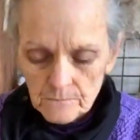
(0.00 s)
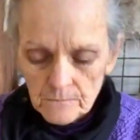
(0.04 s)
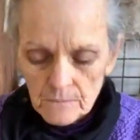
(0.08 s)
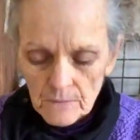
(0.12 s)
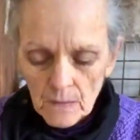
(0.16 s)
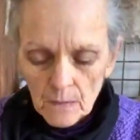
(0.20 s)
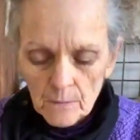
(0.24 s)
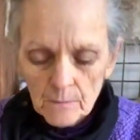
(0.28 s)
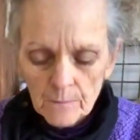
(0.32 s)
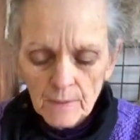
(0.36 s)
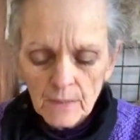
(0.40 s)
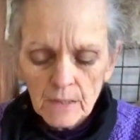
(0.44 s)

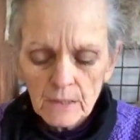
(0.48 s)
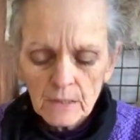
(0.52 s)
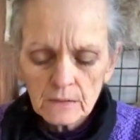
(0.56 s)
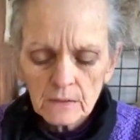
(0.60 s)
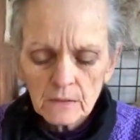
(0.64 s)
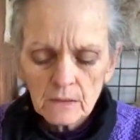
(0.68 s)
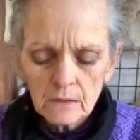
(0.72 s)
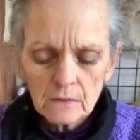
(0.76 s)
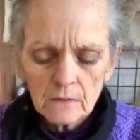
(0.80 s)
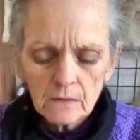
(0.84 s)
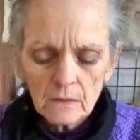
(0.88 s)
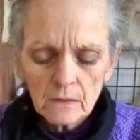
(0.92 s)

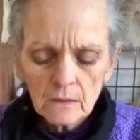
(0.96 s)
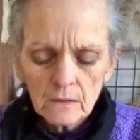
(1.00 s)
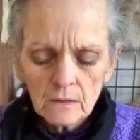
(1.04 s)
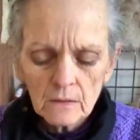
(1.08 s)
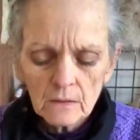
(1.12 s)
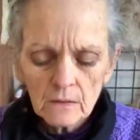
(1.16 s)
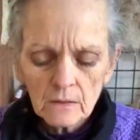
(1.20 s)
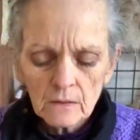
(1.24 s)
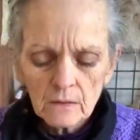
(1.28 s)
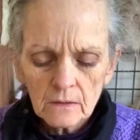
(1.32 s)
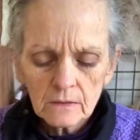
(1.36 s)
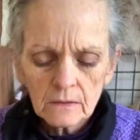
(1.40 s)
But
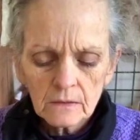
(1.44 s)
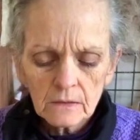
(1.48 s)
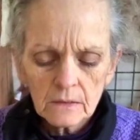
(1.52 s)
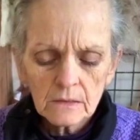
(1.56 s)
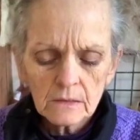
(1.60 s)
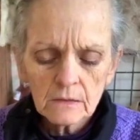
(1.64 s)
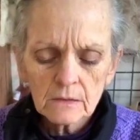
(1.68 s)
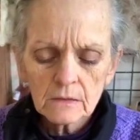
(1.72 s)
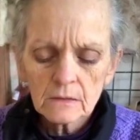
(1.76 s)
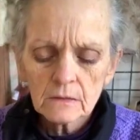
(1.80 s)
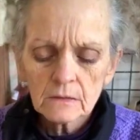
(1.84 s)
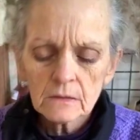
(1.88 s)

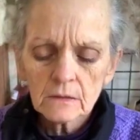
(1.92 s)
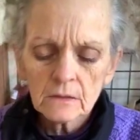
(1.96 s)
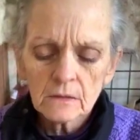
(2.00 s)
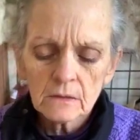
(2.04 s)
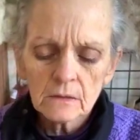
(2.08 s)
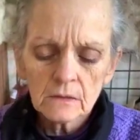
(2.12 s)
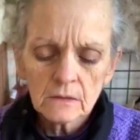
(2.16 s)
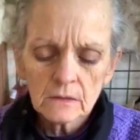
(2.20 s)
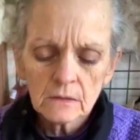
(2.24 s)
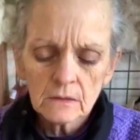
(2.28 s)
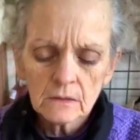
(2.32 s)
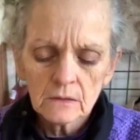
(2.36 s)
the
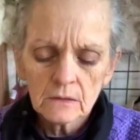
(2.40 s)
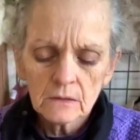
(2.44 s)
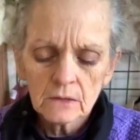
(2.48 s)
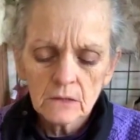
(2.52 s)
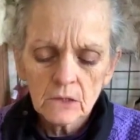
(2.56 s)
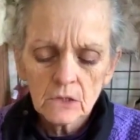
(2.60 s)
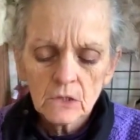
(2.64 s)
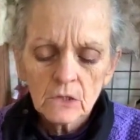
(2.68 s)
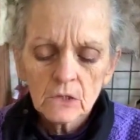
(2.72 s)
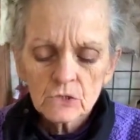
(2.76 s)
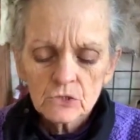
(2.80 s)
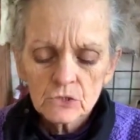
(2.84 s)

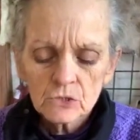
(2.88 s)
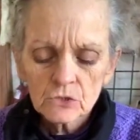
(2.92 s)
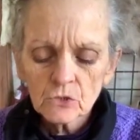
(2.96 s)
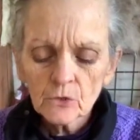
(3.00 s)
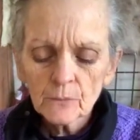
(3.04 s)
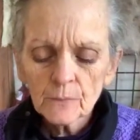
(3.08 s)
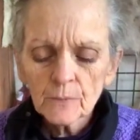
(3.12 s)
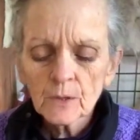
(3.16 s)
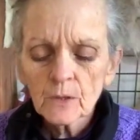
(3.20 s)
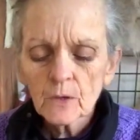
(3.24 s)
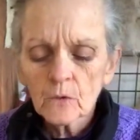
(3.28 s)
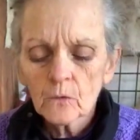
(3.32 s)

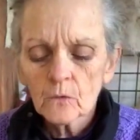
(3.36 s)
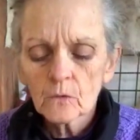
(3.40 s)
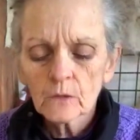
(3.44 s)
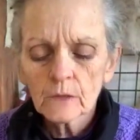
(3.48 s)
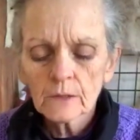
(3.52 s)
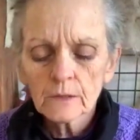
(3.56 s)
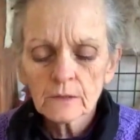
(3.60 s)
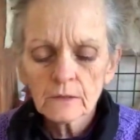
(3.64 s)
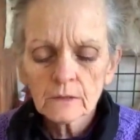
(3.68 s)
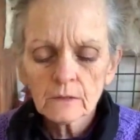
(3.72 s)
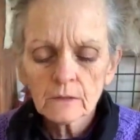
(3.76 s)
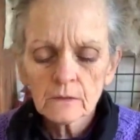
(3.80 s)

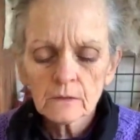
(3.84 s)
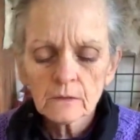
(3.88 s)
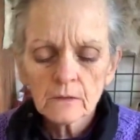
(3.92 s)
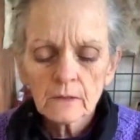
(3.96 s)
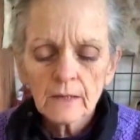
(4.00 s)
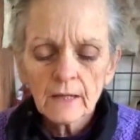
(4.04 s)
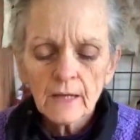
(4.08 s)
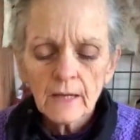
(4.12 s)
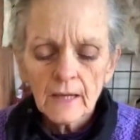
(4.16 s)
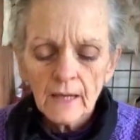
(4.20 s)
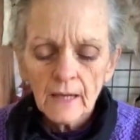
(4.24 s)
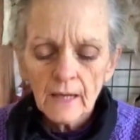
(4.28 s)
supercoil
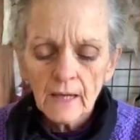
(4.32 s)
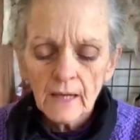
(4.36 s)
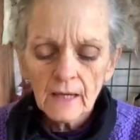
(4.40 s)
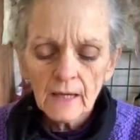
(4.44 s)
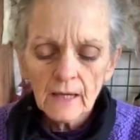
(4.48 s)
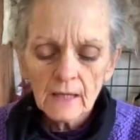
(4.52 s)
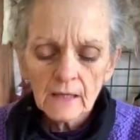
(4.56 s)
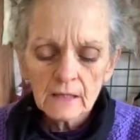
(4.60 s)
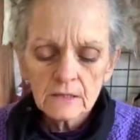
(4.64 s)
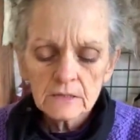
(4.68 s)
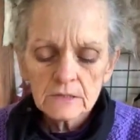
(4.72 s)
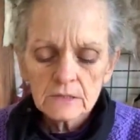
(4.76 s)

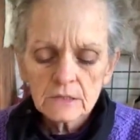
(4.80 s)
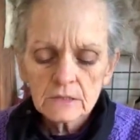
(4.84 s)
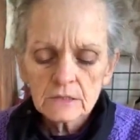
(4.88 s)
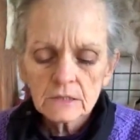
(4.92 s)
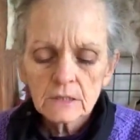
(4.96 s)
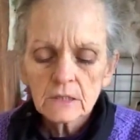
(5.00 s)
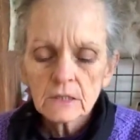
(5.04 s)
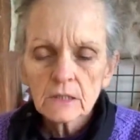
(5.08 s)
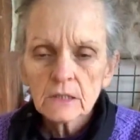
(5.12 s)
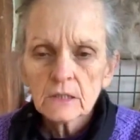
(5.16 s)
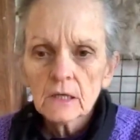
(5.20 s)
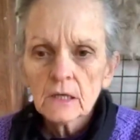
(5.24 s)
has
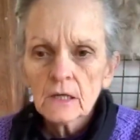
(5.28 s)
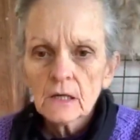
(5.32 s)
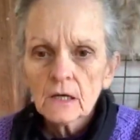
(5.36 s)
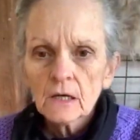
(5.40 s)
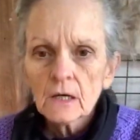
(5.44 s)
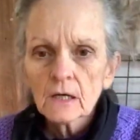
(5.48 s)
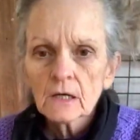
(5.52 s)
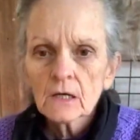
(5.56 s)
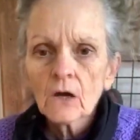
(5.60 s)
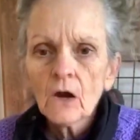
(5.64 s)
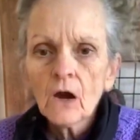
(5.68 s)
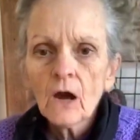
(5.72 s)

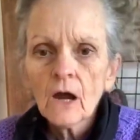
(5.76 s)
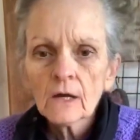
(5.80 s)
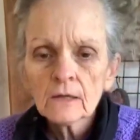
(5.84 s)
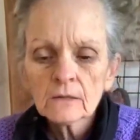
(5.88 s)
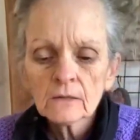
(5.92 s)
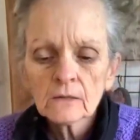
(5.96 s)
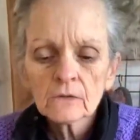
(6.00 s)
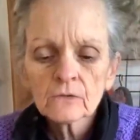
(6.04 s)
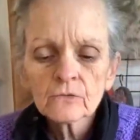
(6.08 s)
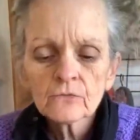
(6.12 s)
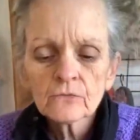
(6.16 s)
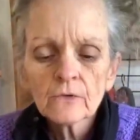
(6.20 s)
a
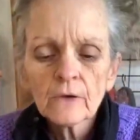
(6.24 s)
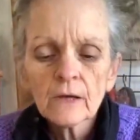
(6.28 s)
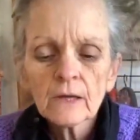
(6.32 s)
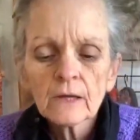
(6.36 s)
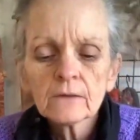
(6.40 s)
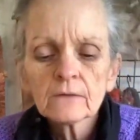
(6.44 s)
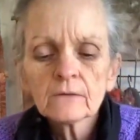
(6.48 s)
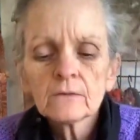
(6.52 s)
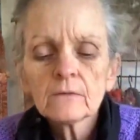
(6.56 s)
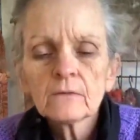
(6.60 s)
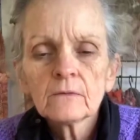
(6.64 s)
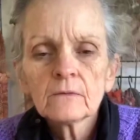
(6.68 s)
cotton
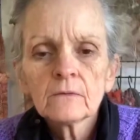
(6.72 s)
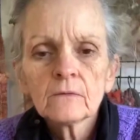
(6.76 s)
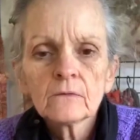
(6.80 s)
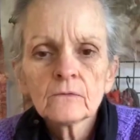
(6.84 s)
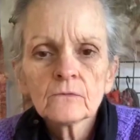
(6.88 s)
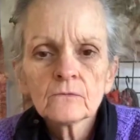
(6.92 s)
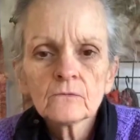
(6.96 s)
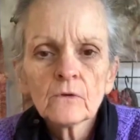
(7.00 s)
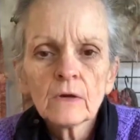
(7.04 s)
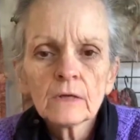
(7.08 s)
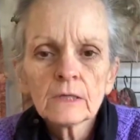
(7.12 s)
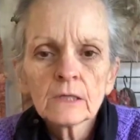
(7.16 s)
thread
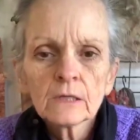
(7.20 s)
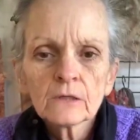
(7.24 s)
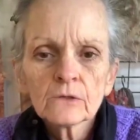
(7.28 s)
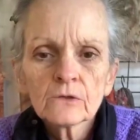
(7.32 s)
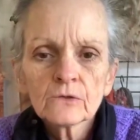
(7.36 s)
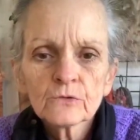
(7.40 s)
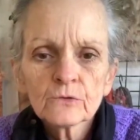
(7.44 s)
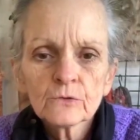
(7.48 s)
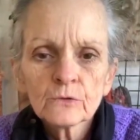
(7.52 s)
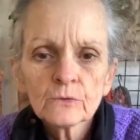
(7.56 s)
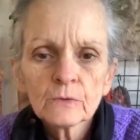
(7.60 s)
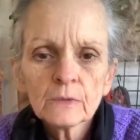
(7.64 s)
running
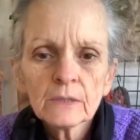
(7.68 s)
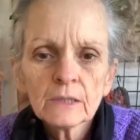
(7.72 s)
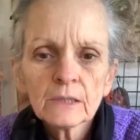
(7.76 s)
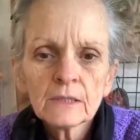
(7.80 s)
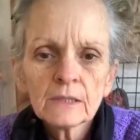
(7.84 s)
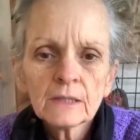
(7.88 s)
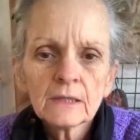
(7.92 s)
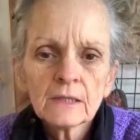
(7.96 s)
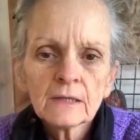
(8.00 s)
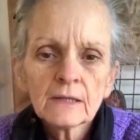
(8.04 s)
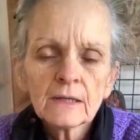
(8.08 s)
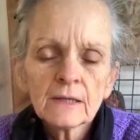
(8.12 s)
through it,
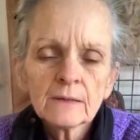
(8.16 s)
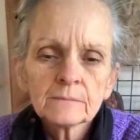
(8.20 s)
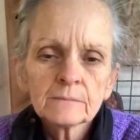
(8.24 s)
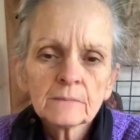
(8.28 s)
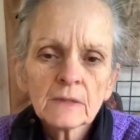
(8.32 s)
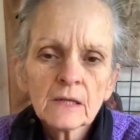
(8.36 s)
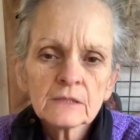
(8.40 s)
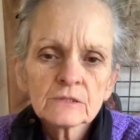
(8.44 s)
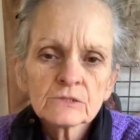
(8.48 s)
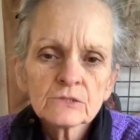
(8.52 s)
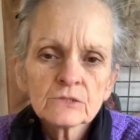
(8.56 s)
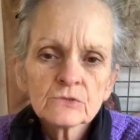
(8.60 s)
and I'm
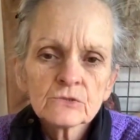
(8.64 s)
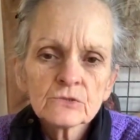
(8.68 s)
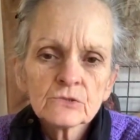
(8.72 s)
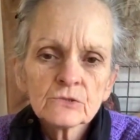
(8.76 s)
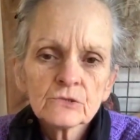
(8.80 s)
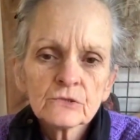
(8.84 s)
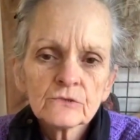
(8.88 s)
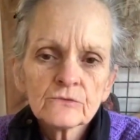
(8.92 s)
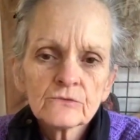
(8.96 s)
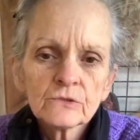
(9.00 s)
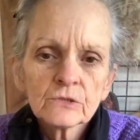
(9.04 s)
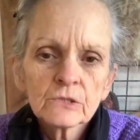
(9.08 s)
not so sure
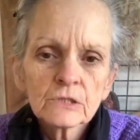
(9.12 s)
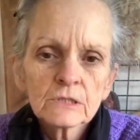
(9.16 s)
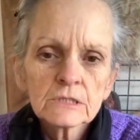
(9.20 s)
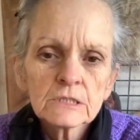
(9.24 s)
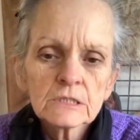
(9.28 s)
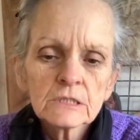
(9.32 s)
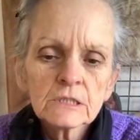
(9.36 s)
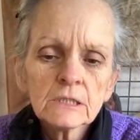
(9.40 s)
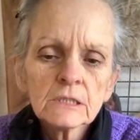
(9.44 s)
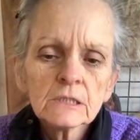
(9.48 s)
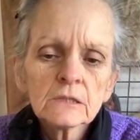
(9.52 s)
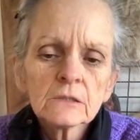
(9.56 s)
if you can
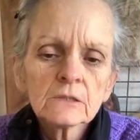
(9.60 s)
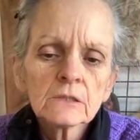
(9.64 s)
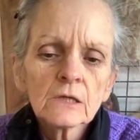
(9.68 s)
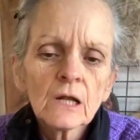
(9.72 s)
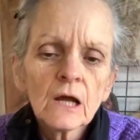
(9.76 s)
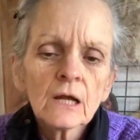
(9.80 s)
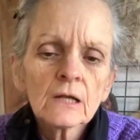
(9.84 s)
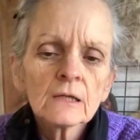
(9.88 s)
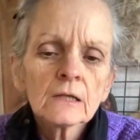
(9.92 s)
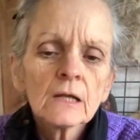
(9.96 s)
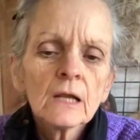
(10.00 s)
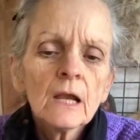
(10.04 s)
see it or
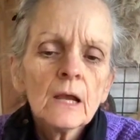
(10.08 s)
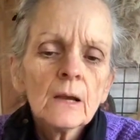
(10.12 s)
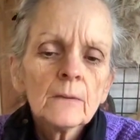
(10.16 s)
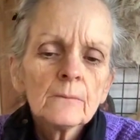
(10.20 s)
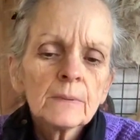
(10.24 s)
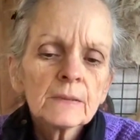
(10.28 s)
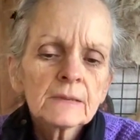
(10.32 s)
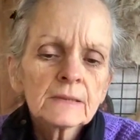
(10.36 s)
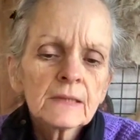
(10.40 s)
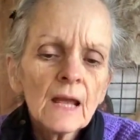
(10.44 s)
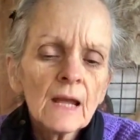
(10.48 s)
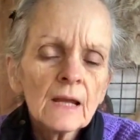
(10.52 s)
not,
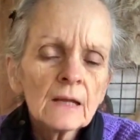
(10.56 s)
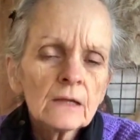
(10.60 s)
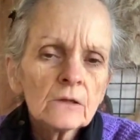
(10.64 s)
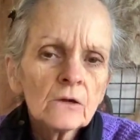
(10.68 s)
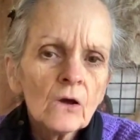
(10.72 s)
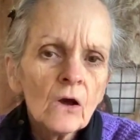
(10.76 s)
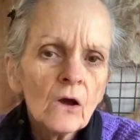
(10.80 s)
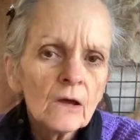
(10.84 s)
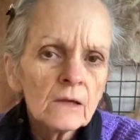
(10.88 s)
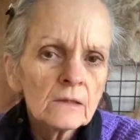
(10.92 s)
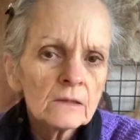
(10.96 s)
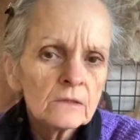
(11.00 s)
but that
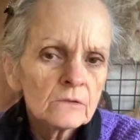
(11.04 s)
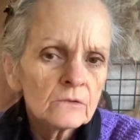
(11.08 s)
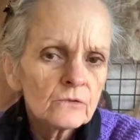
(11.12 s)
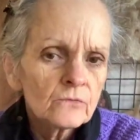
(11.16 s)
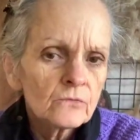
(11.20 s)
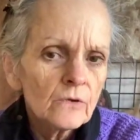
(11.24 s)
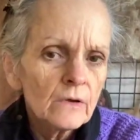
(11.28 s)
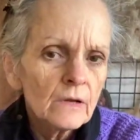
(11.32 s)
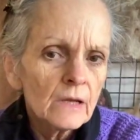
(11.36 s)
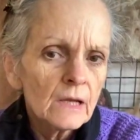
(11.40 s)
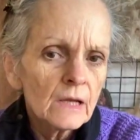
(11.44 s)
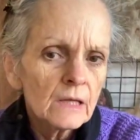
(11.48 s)
cotton
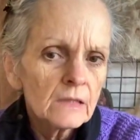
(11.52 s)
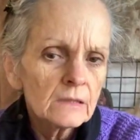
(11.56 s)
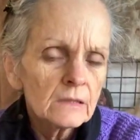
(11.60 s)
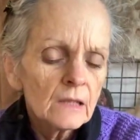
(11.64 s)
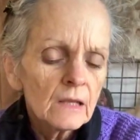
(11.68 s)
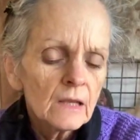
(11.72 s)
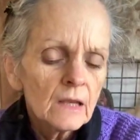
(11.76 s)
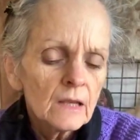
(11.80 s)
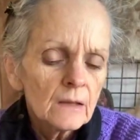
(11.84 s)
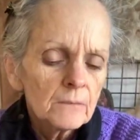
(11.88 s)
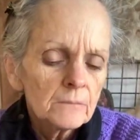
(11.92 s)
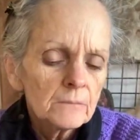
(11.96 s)
thread
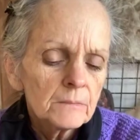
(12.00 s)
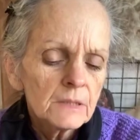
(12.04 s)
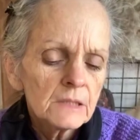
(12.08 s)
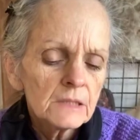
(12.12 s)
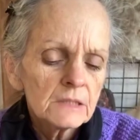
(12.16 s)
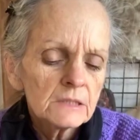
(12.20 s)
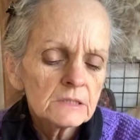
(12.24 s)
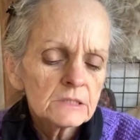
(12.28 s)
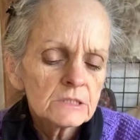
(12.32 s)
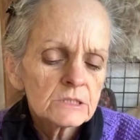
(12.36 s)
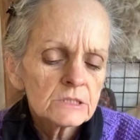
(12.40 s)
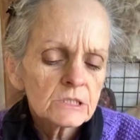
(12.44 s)

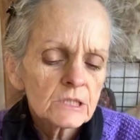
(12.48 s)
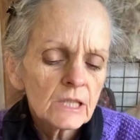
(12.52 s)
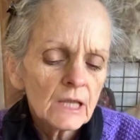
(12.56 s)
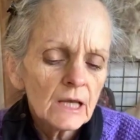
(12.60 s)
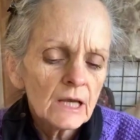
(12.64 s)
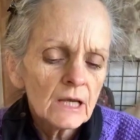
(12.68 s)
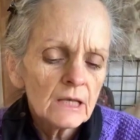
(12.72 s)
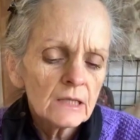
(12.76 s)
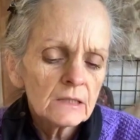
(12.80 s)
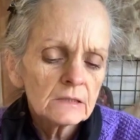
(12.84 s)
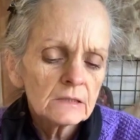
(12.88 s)
means that